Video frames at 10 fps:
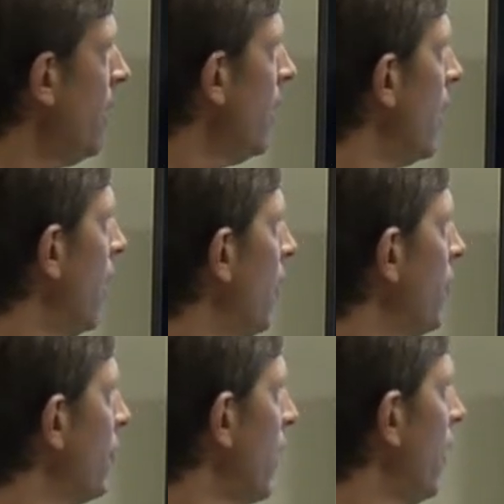
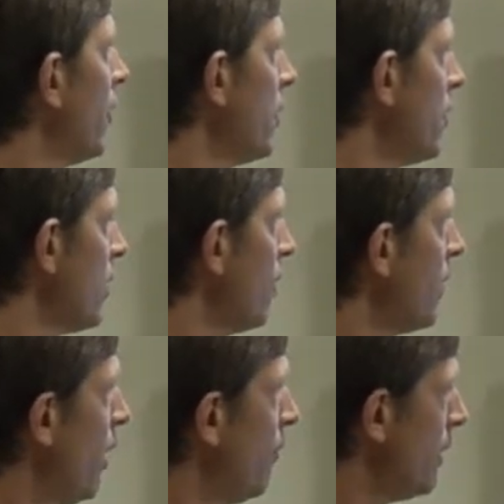The following year is
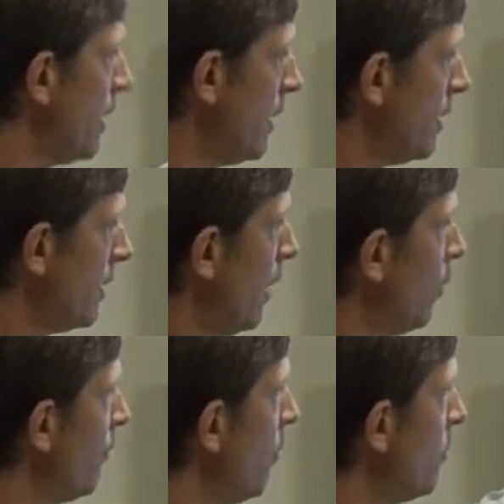alfalfa, and now
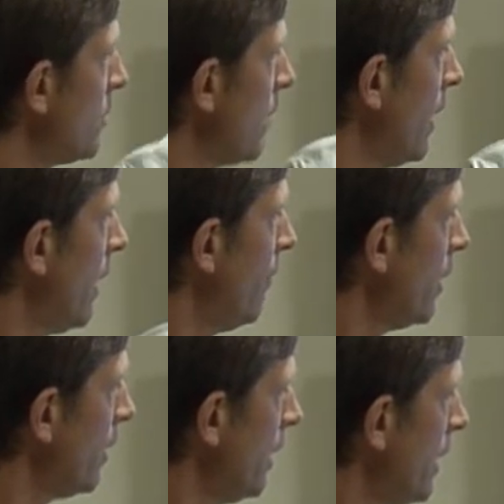we've almost got
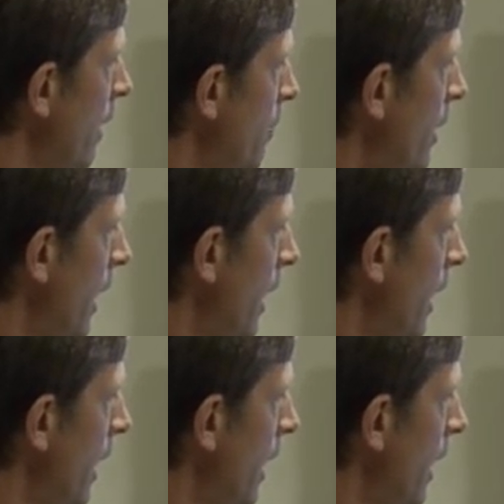everything cleaned up,